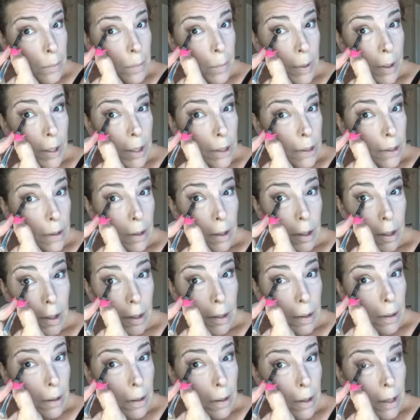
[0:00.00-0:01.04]
But
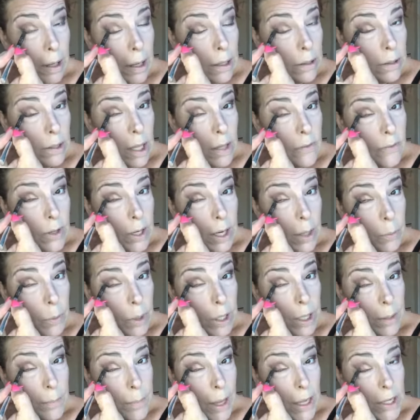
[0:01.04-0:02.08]
I love it, and we
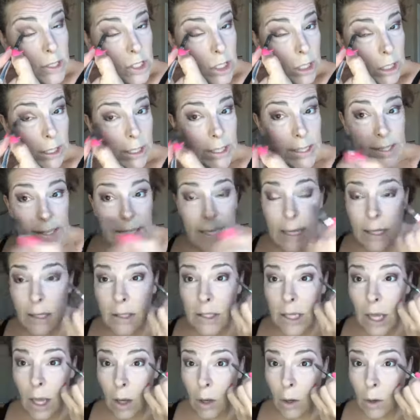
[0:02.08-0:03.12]
can match any
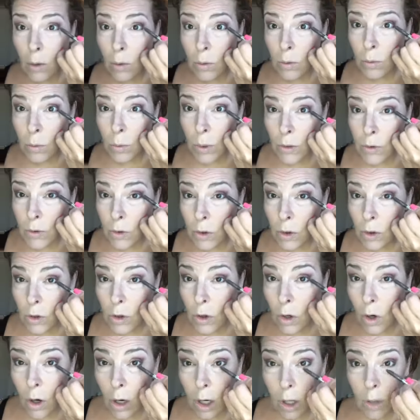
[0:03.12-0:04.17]
skin tone, whether you're
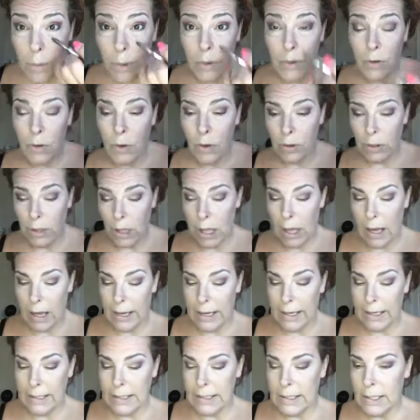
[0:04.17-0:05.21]
dark, whether you're
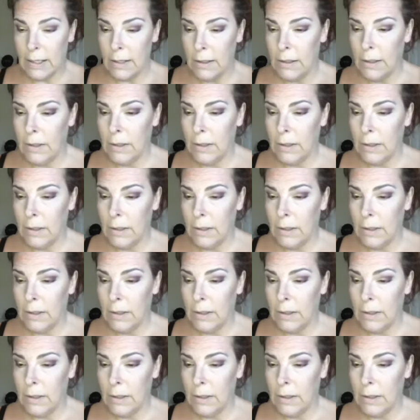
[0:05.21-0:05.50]
light.